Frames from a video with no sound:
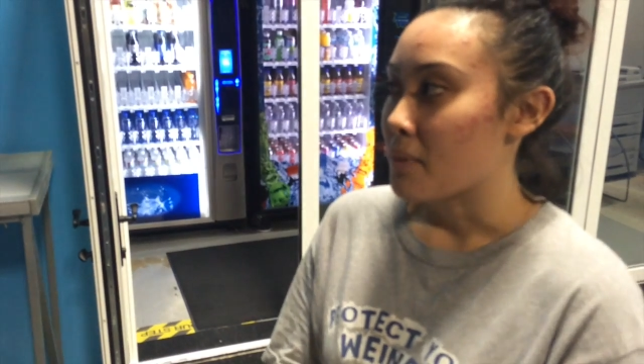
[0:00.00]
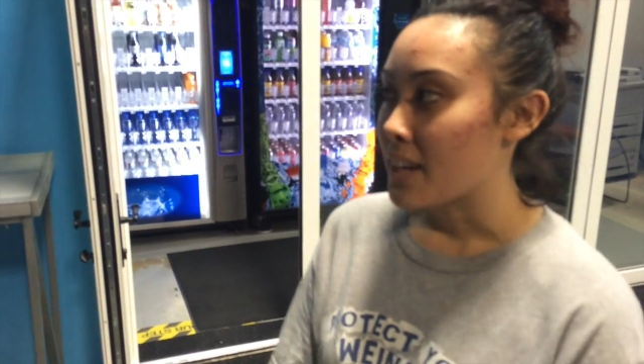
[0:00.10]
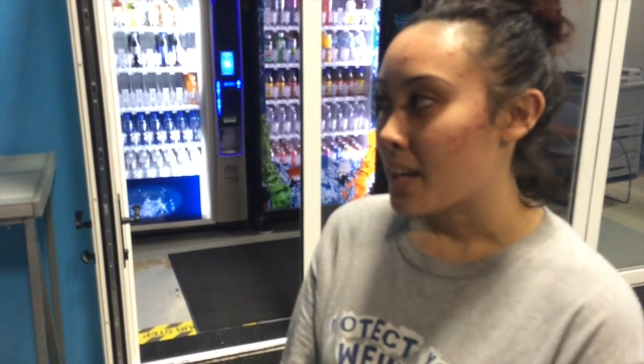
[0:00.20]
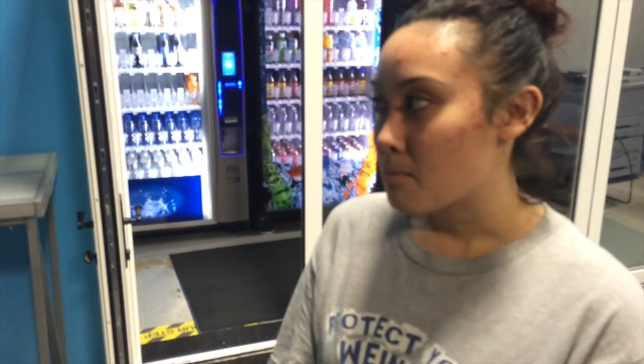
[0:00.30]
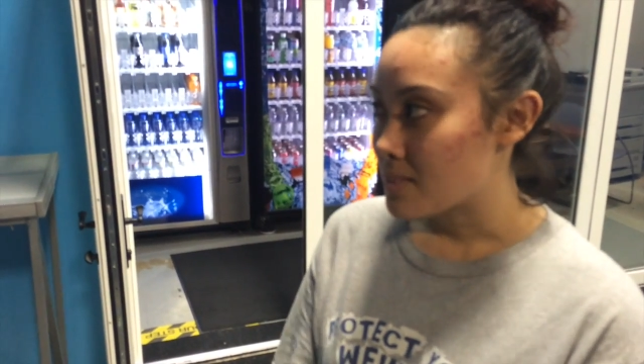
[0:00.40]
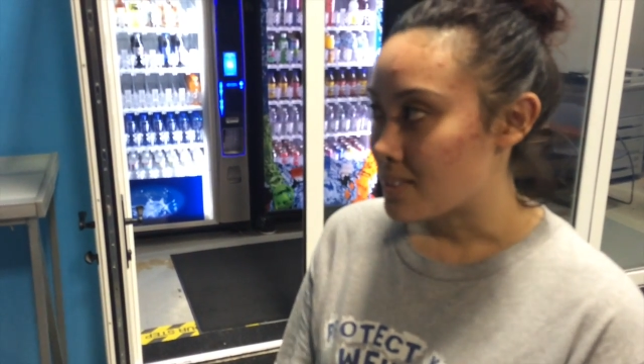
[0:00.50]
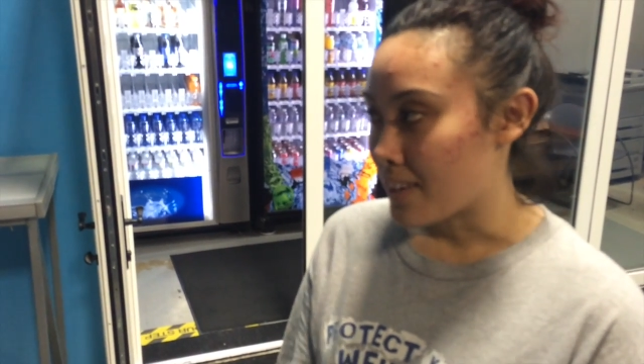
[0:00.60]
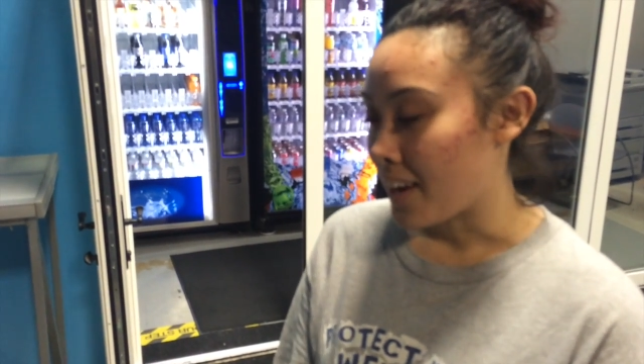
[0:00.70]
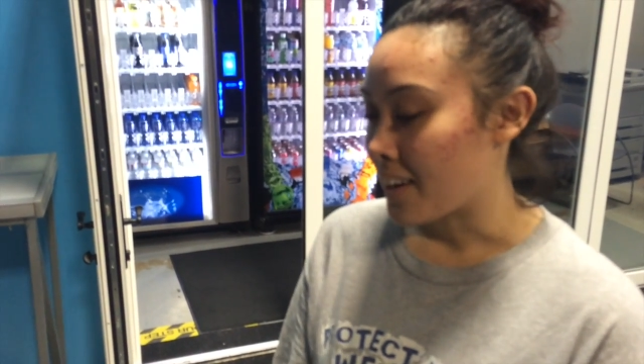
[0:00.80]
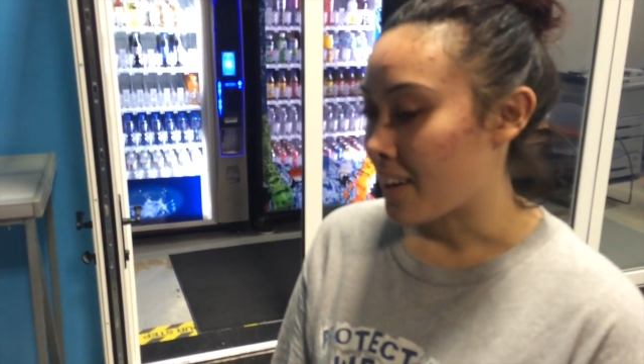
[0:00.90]
my name's
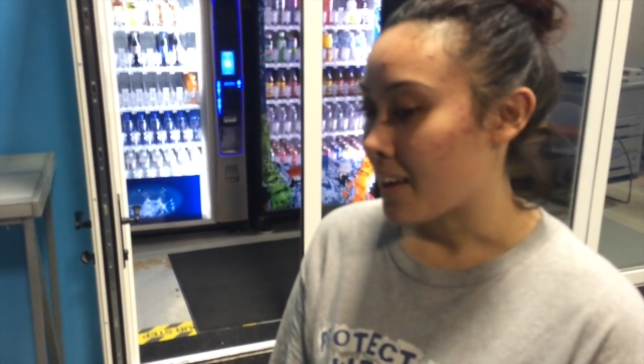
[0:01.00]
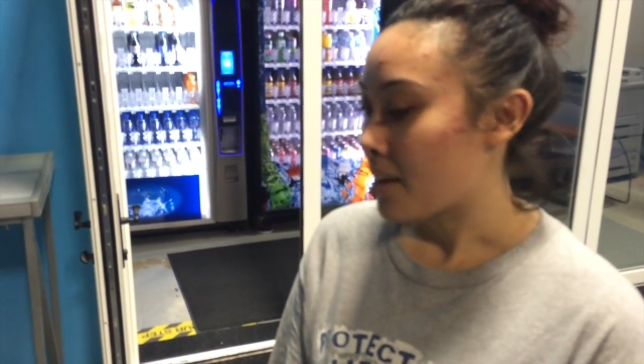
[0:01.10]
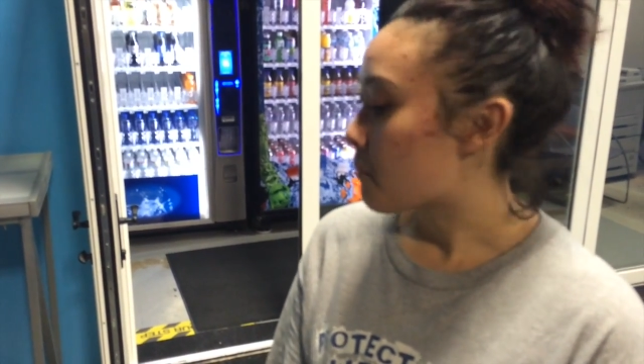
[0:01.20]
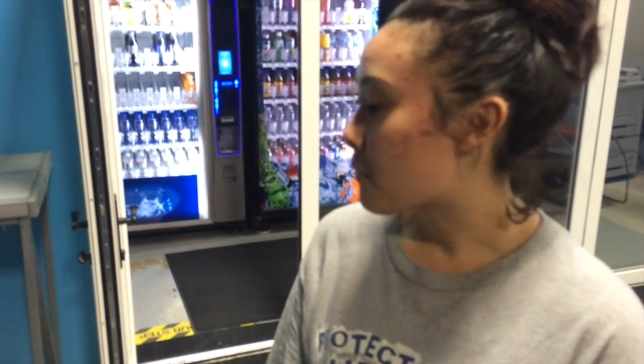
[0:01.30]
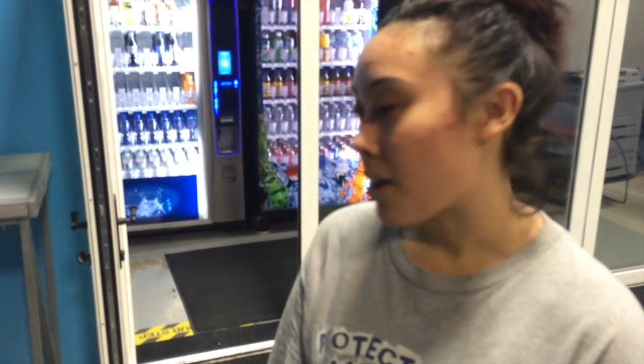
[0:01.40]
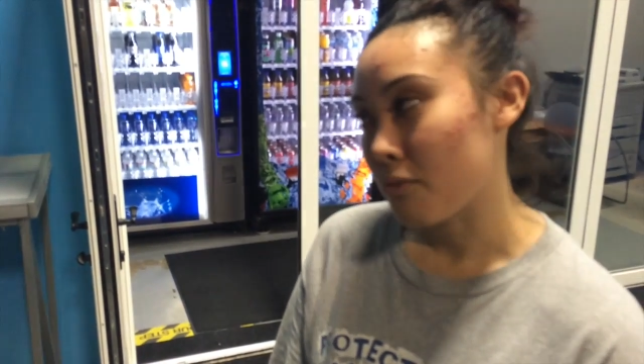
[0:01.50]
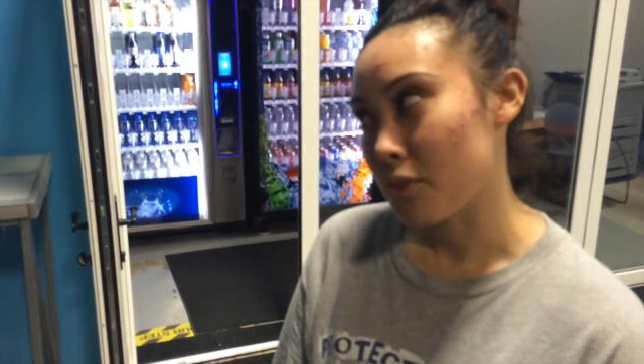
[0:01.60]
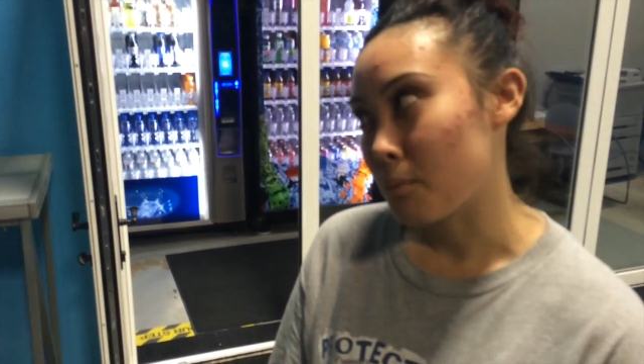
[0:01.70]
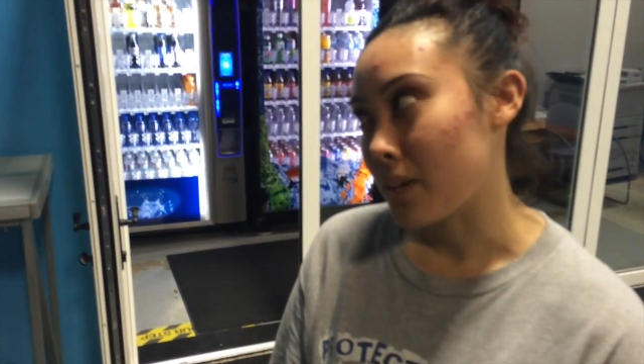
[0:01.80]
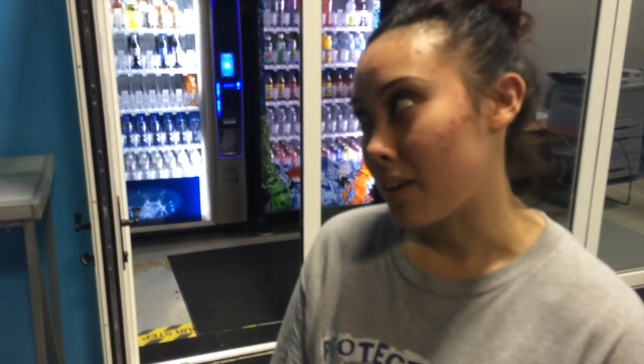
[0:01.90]
Dana, and I'm not
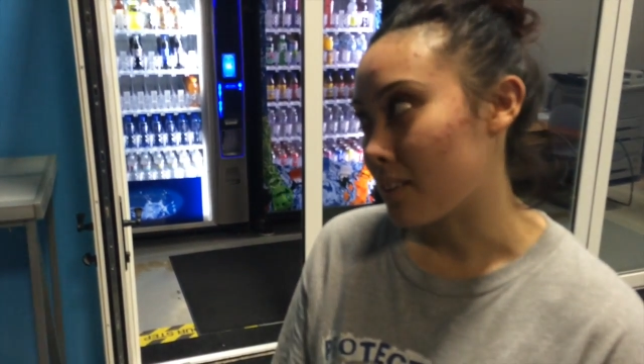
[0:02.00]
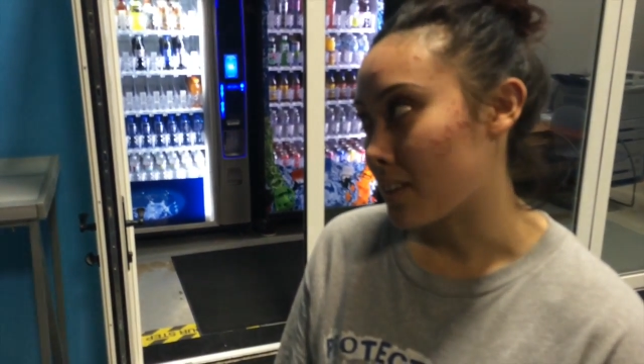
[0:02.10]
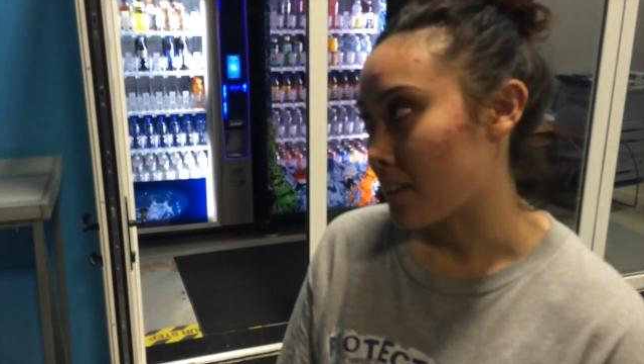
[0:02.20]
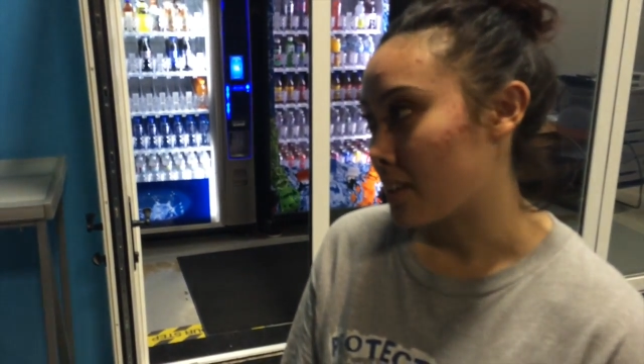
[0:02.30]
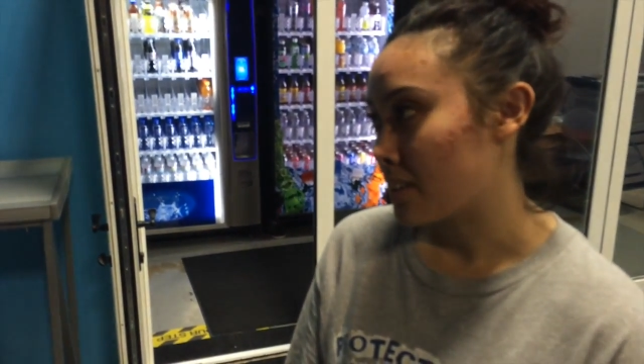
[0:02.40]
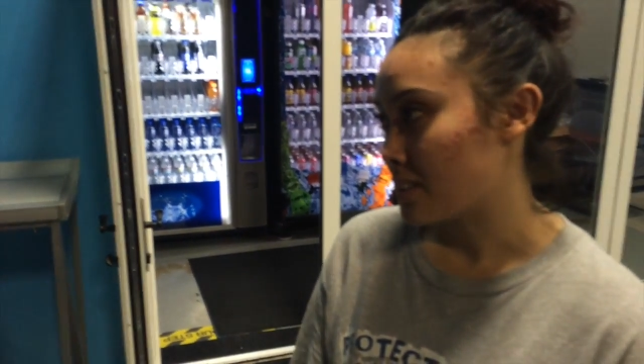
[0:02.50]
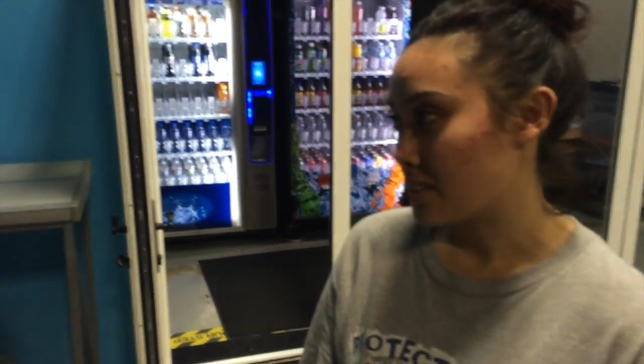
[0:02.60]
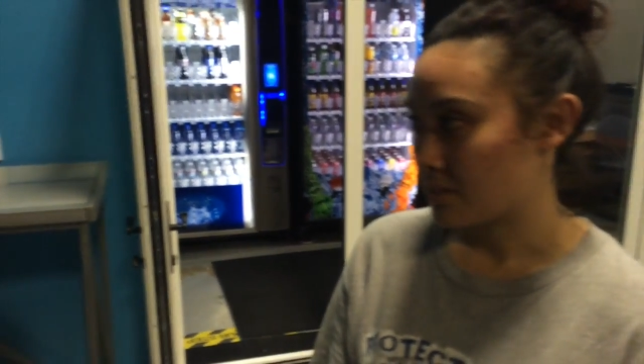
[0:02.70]
from England.